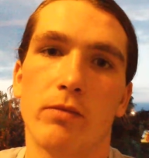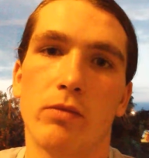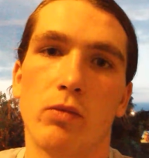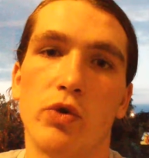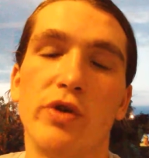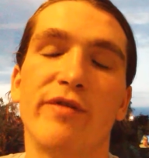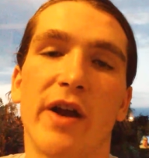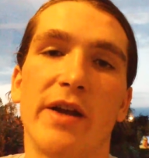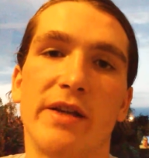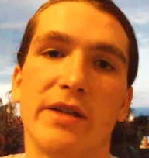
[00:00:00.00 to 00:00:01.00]
would you
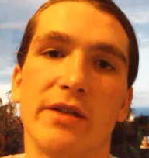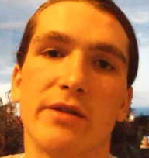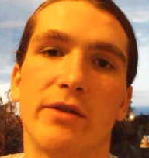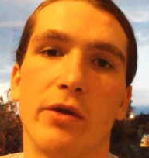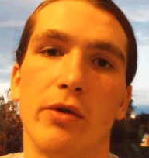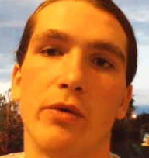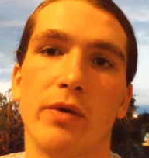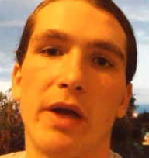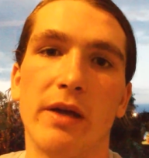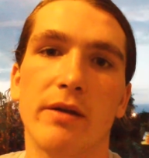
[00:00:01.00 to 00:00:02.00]
find easiest to
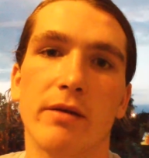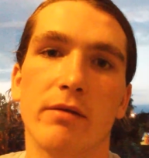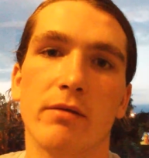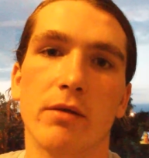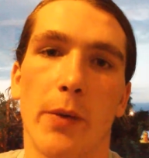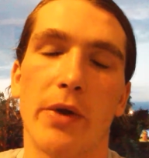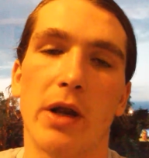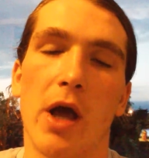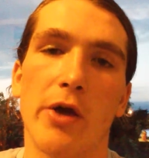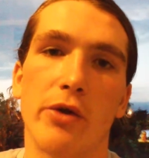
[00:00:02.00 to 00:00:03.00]
eat that would
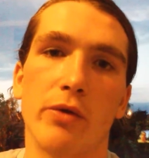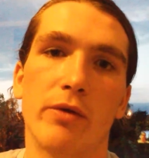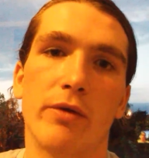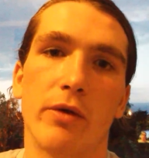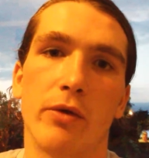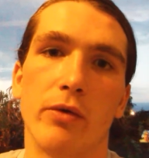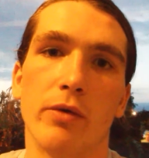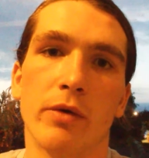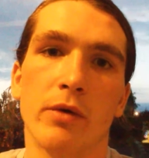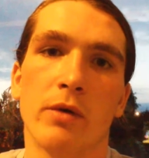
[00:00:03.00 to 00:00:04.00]
allow you to
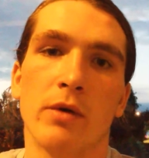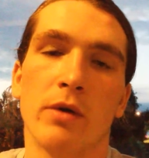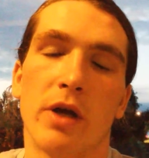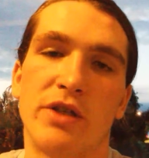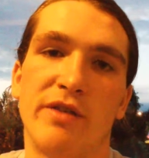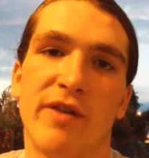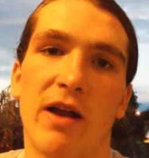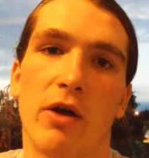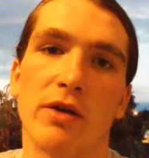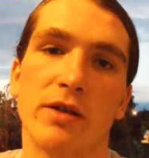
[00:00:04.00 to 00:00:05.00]
achieve fat
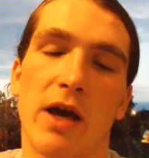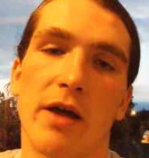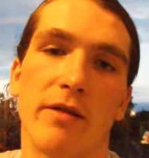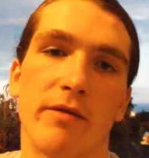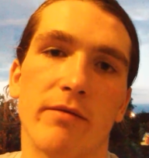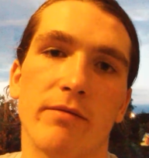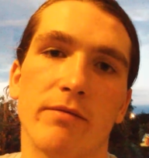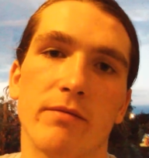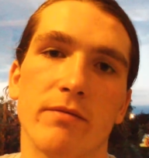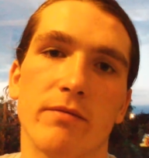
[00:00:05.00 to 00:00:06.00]
loss? And
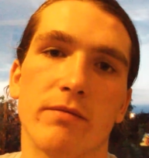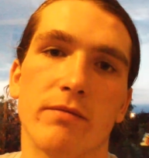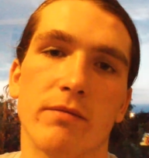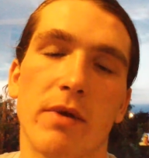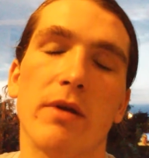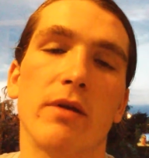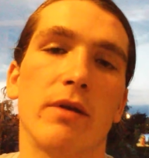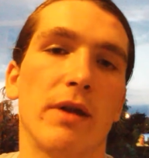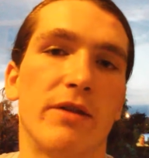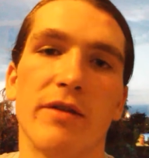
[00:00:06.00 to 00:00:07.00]

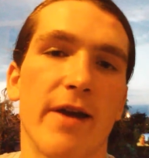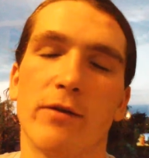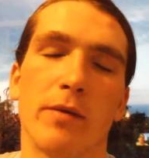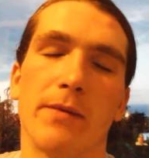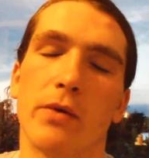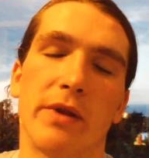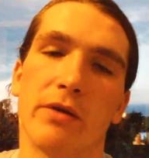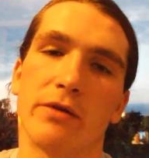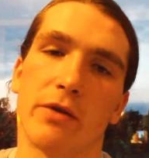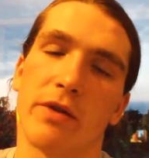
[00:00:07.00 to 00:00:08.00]
it doesn't have to be between
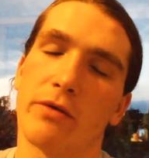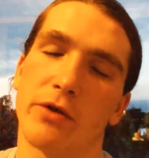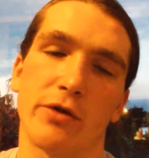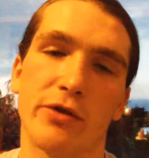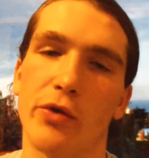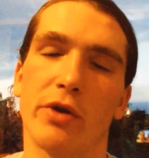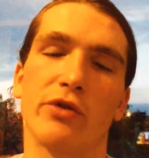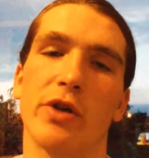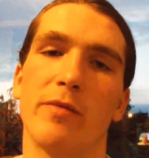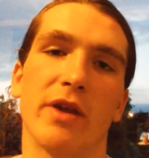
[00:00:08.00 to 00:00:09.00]
those two. Those are just 2
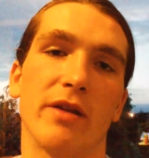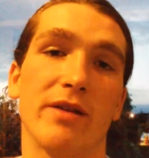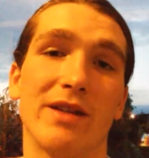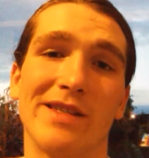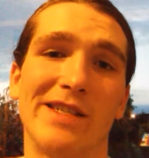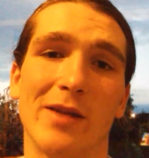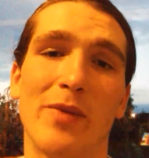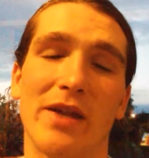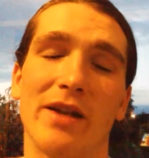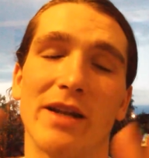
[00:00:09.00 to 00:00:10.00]
extremes that it's easy to
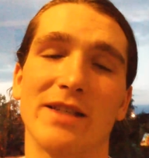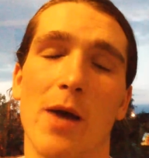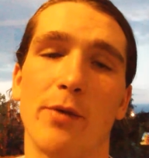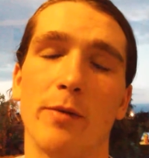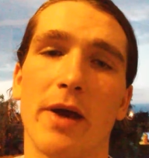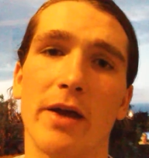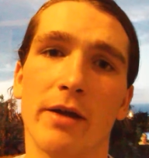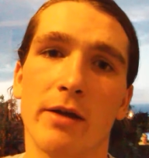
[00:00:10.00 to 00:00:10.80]
paint an example by.